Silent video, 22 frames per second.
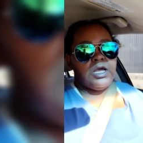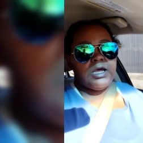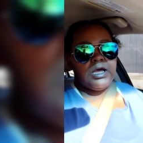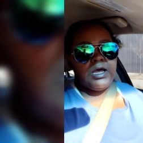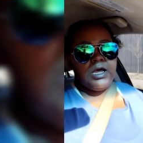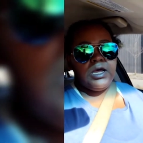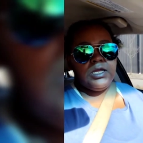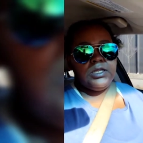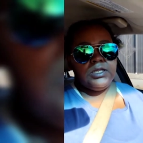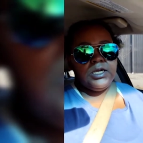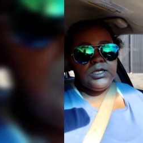
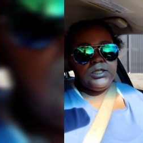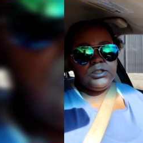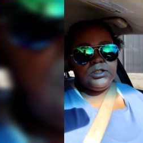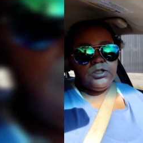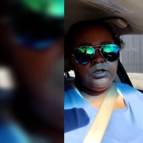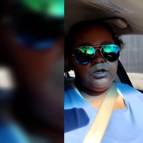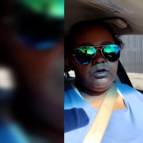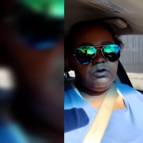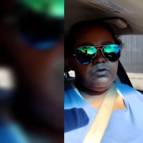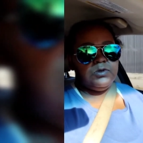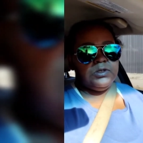I'd like to
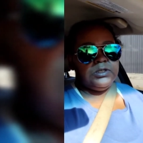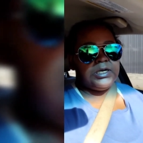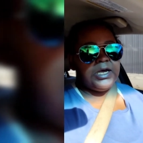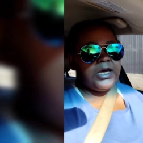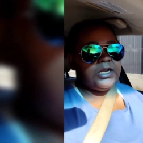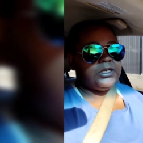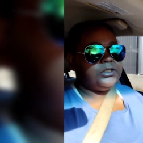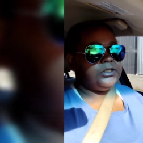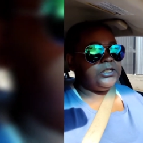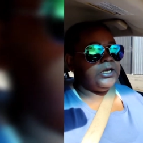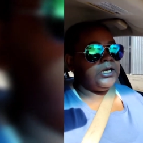know what
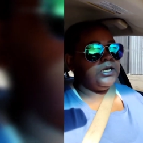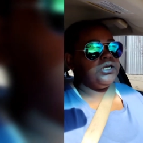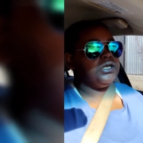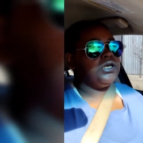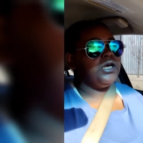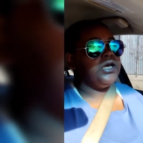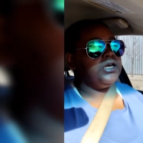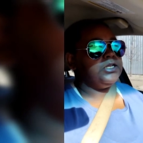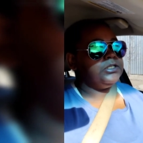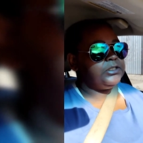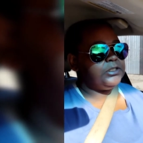kind of
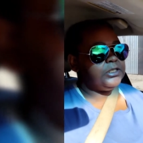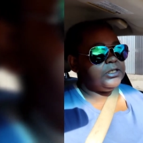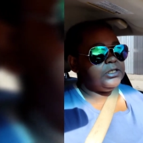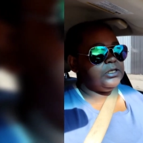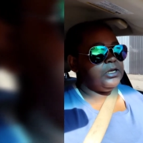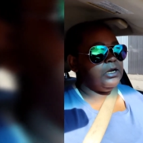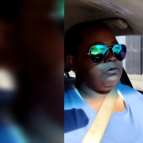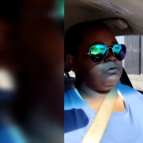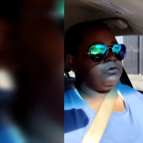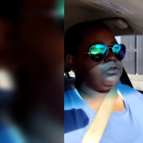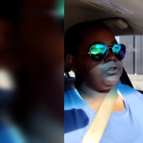content
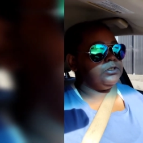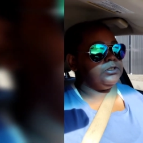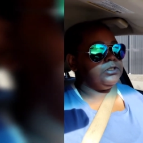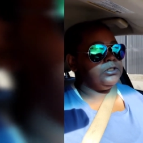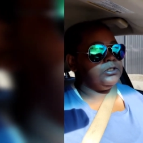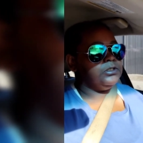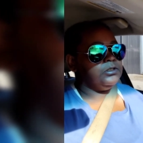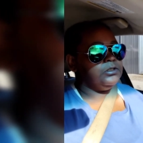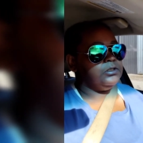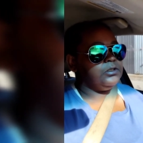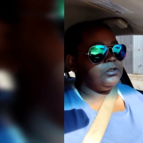y'all want to see.